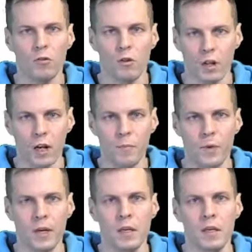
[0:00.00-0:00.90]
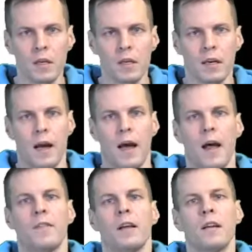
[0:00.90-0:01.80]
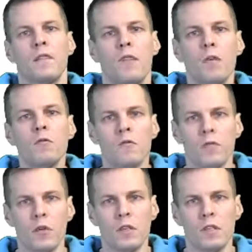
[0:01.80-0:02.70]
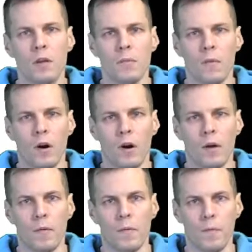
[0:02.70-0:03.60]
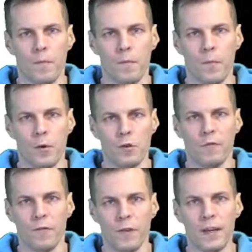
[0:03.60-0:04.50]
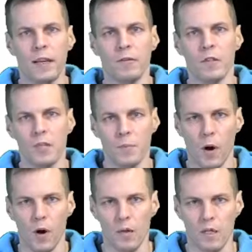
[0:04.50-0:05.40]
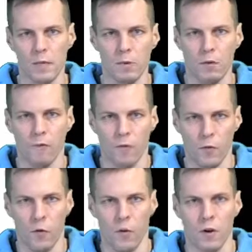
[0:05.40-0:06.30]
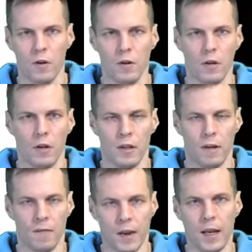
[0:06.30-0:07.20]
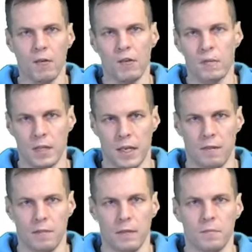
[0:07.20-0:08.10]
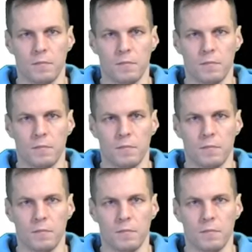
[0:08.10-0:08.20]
to the company, and that avoids the person feeling responsible for the failure themselves.